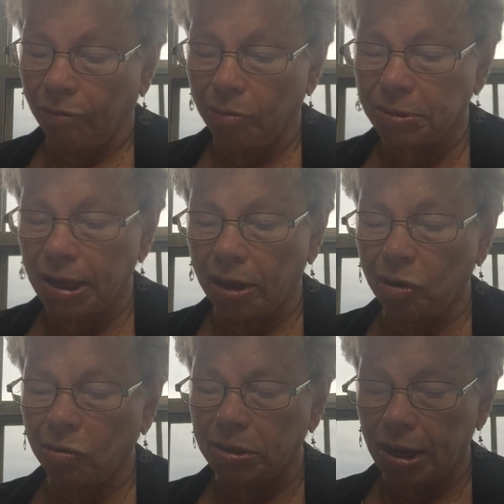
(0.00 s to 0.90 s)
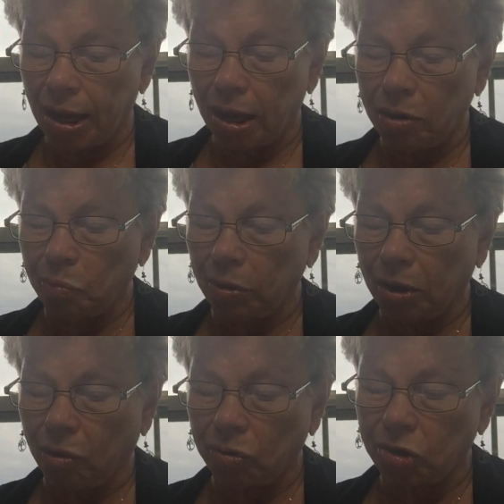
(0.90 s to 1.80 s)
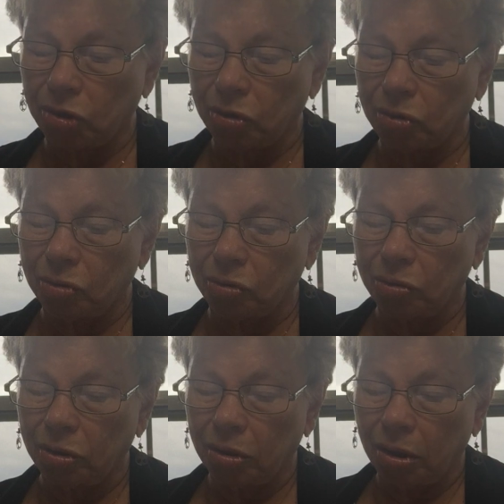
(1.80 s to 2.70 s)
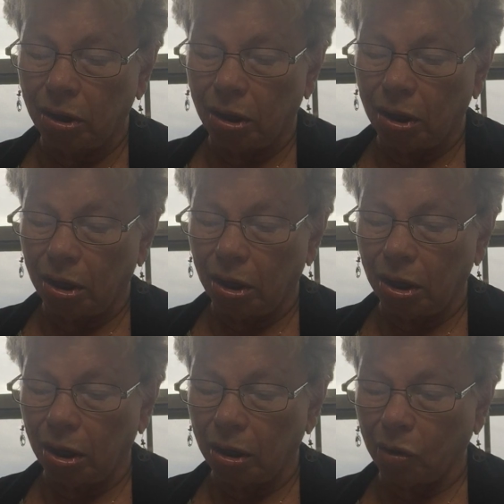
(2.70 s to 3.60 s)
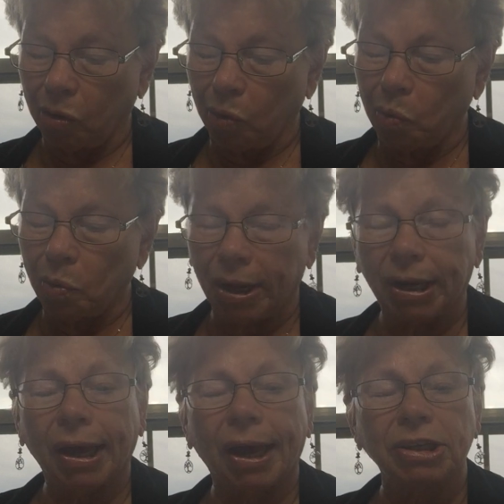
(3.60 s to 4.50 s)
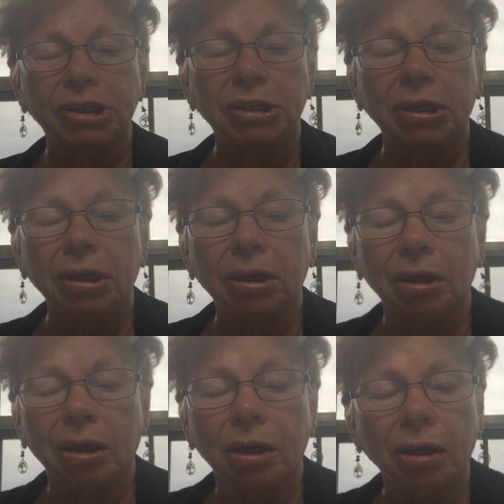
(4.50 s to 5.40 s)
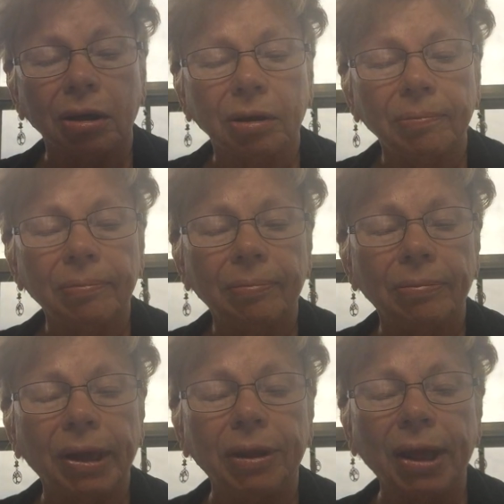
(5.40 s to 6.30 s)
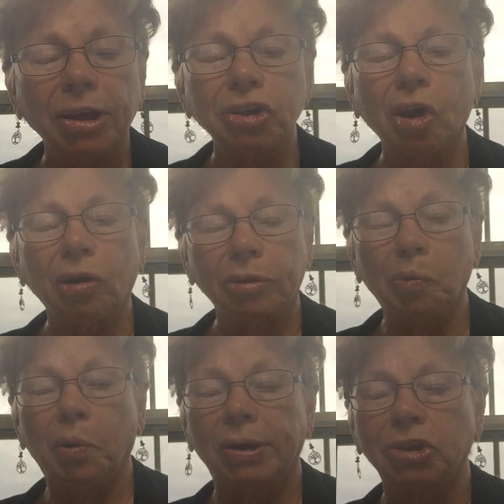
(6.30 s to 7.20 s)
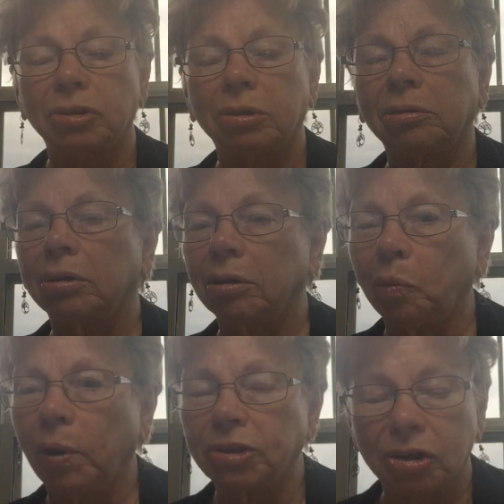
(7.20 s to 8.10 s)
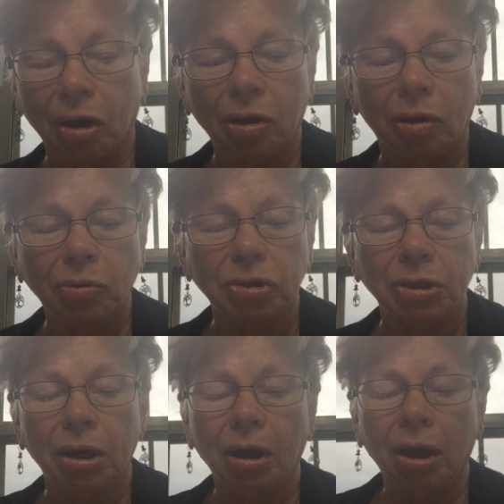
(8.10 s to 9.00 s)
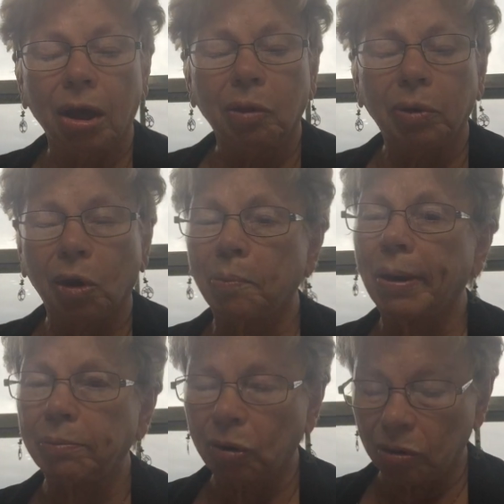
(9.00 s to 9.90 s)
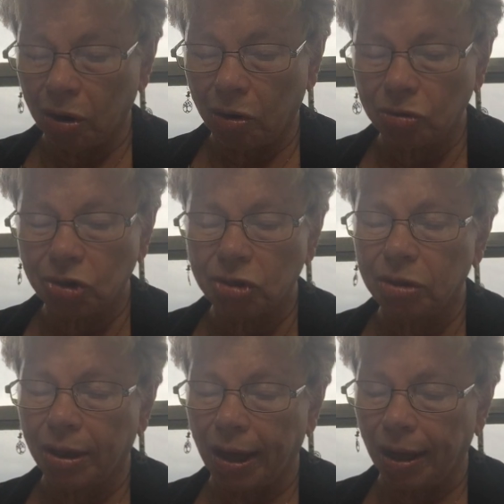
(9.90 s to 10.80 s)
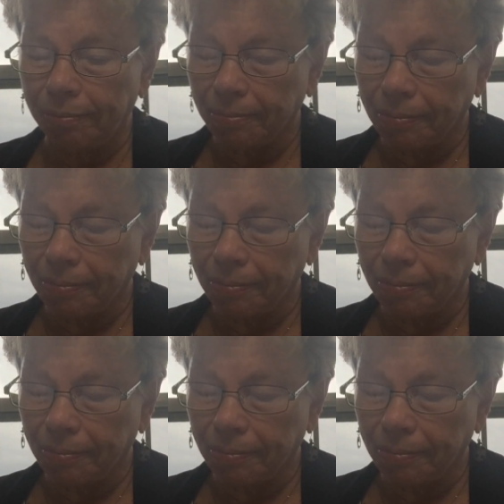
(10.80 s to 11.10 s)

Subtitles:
from San Jose, we go to Guanacaste, and that's on the west coast. We go by motor coach to that.